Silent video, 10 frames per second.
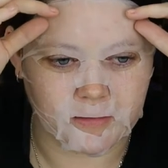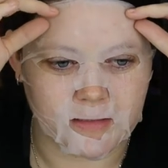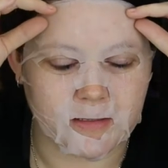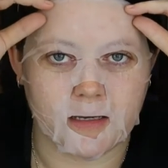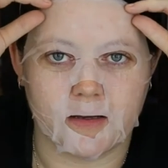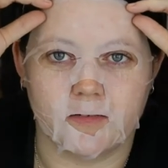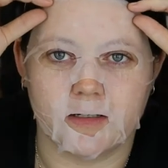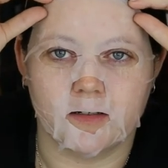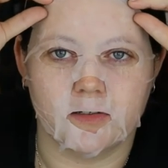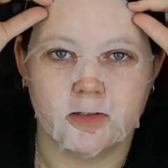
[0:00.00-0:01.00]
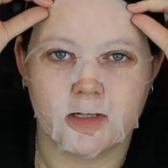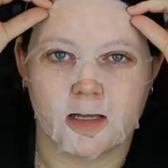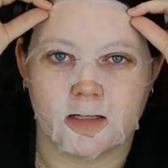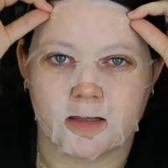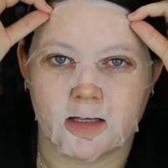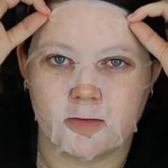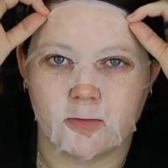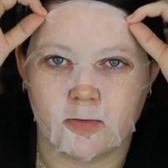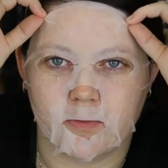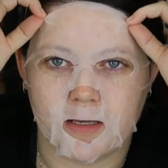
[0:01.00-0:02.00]
let's have a little look and see
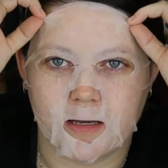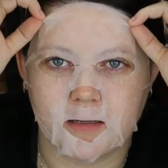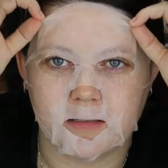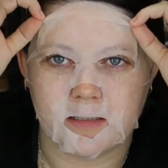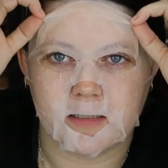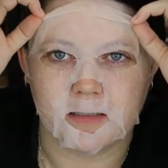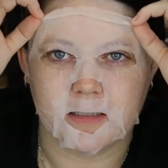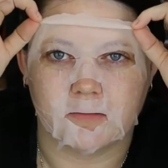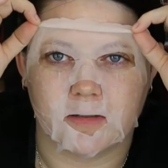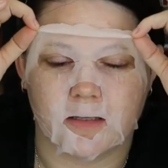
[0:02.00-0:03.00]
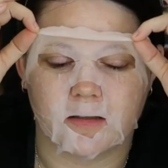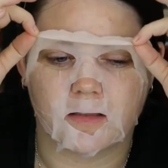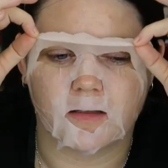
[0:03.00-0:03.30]
what we are dealing with.